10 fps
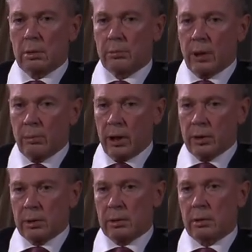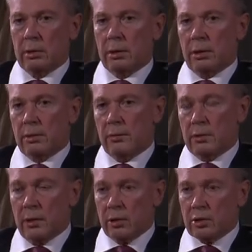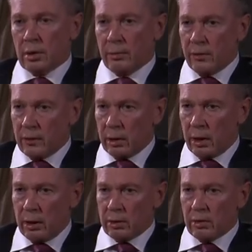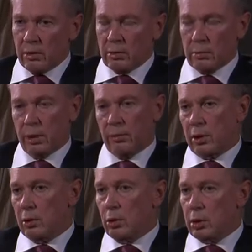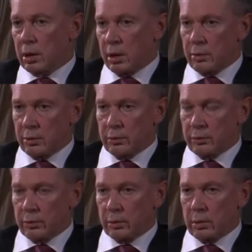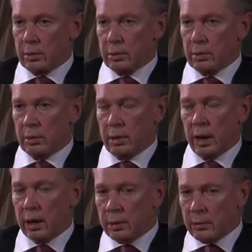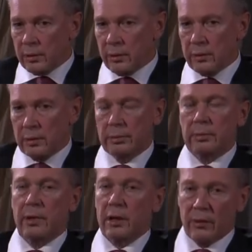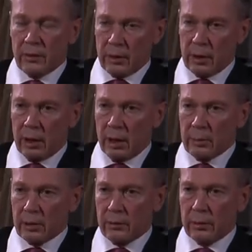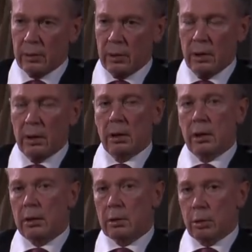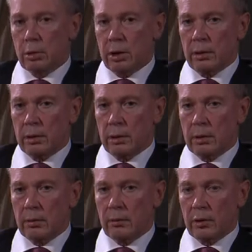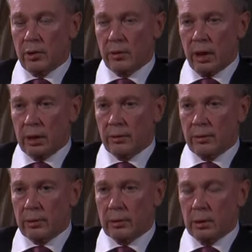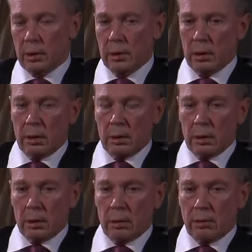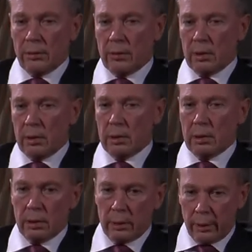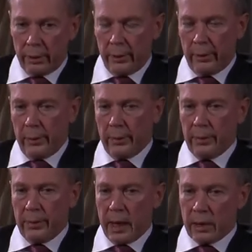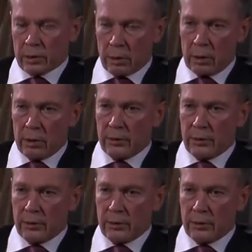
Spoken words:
providing the Dutch investigators with all kinds of elements, necessary elements, including the results of the natural